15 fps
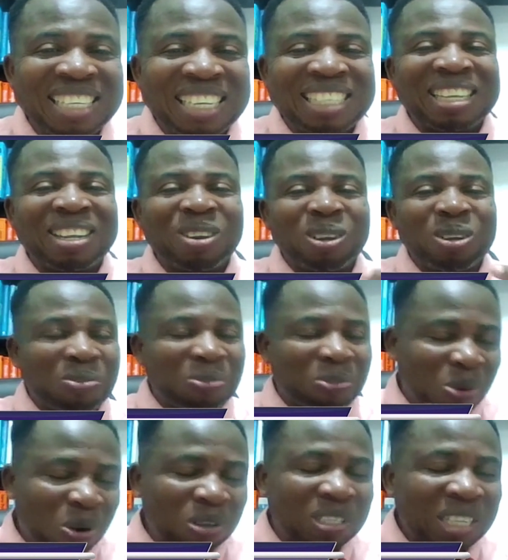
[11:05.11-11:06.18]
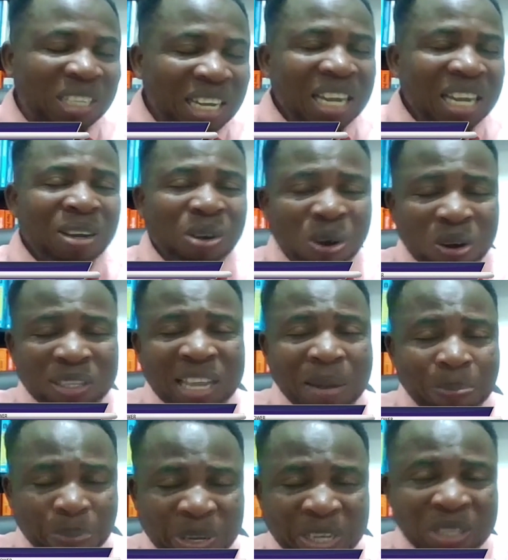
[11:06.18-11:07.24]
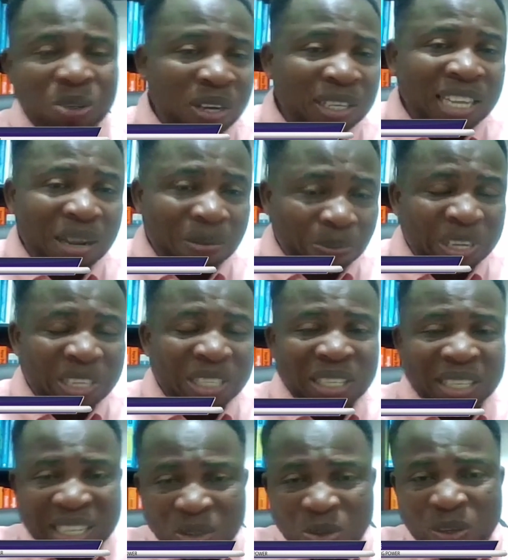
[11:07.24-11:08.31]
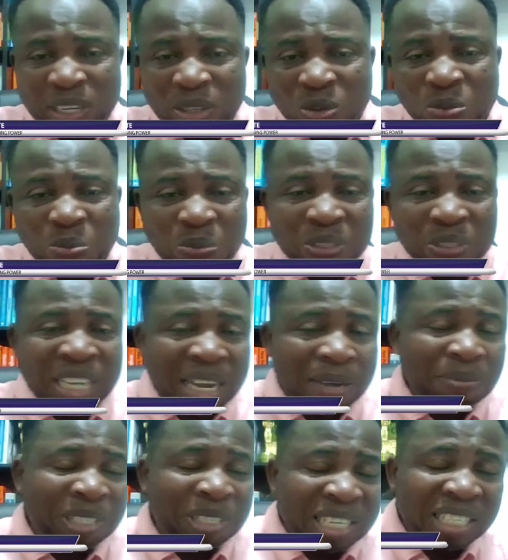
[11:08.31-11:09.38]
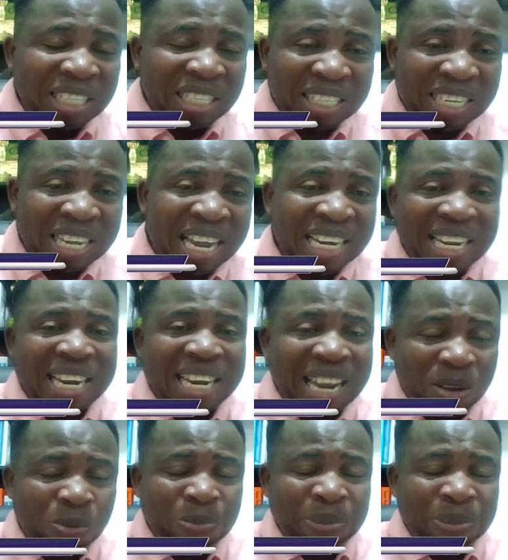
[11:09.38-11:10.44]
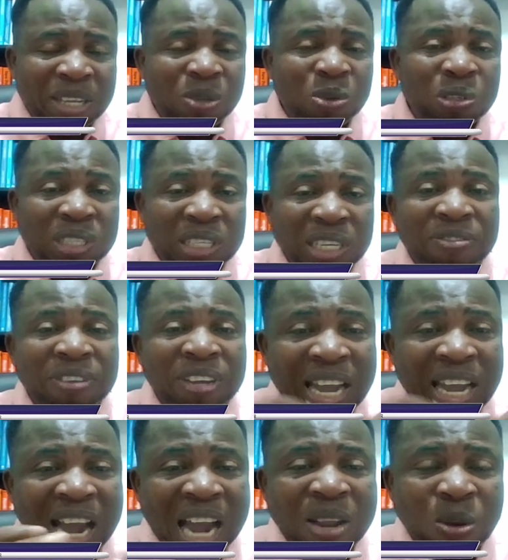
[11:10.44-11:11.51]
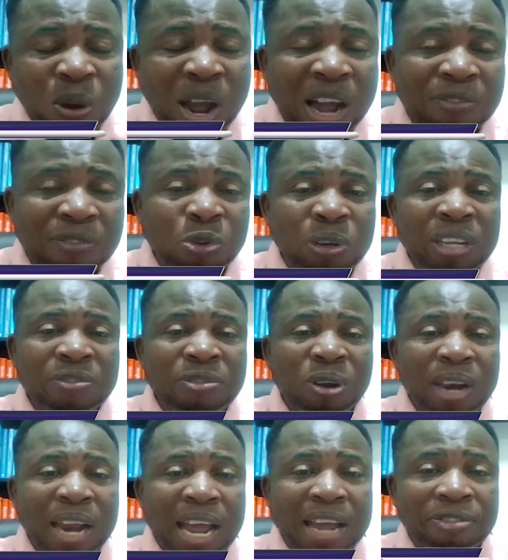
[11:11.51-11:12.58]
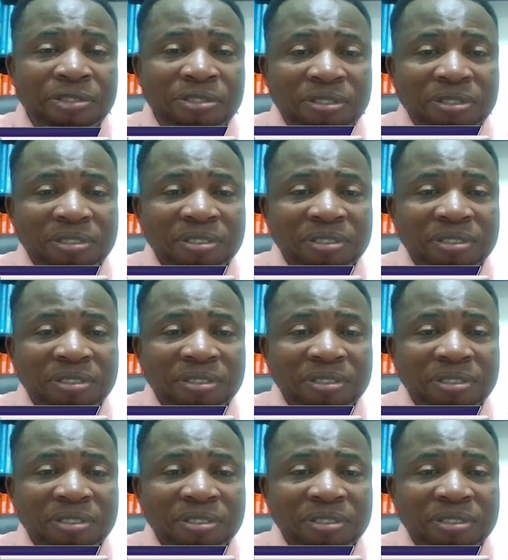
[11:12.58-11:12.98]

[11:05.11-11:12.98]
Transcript: There's a lot of cut and paste, little changes here and there that you begin to save, and you have to live your life.